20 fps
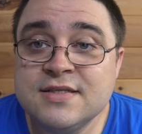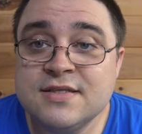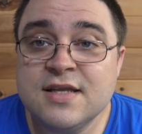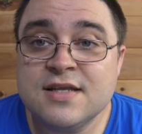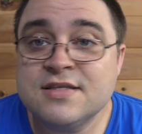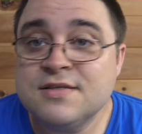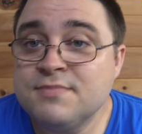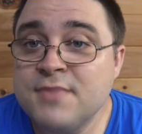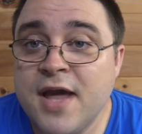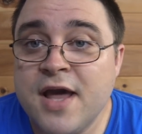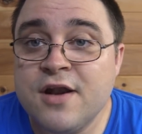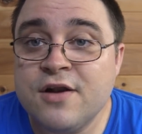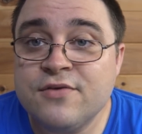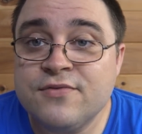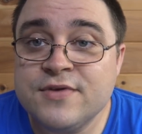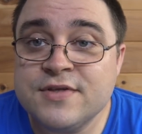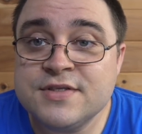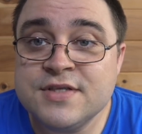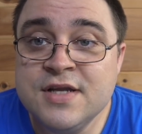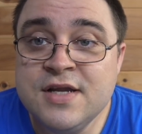It doesn't matter
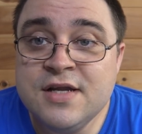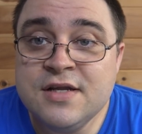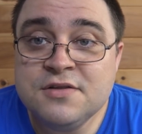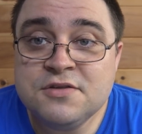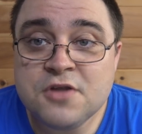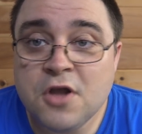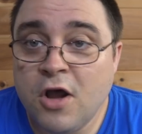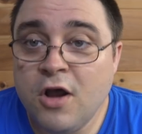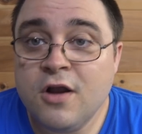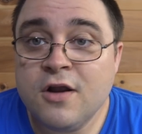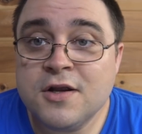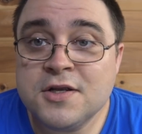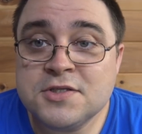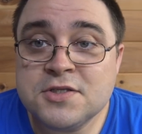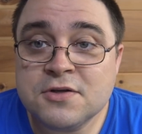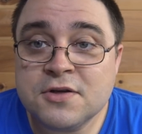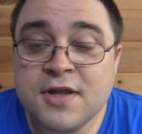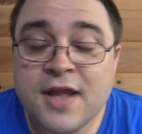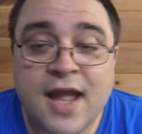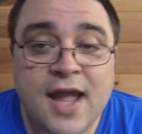if it's dogs
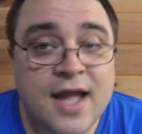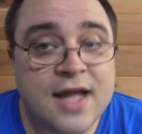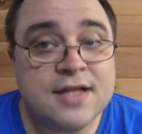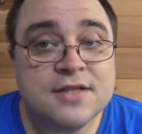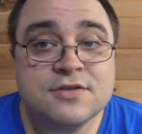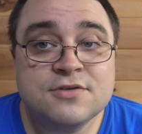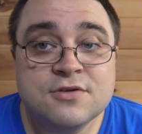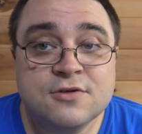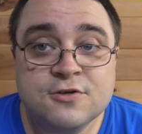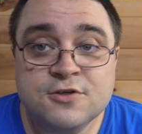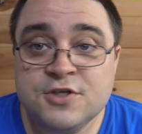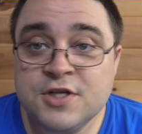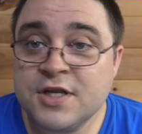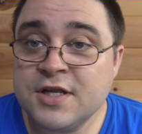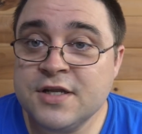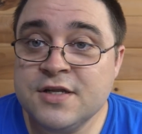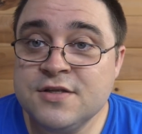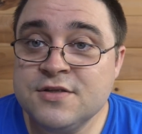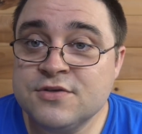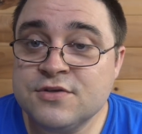or cats or
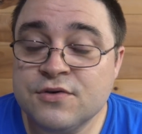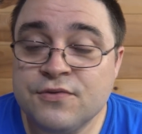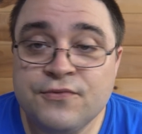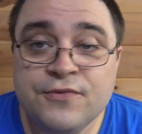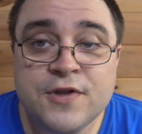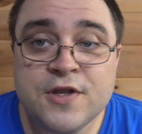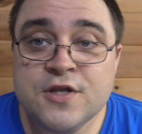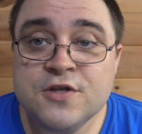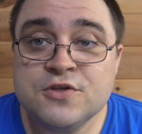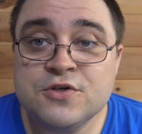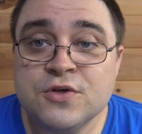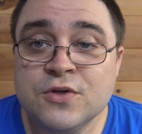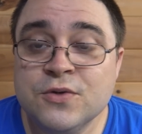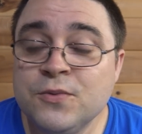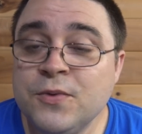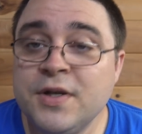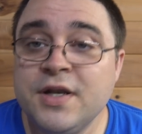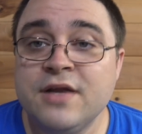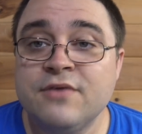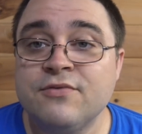chickens or fish or
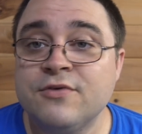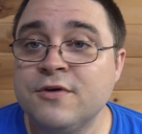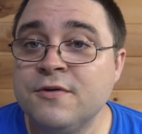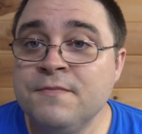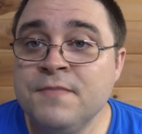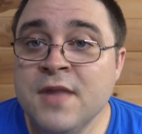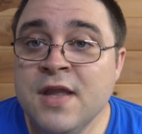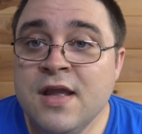whatever.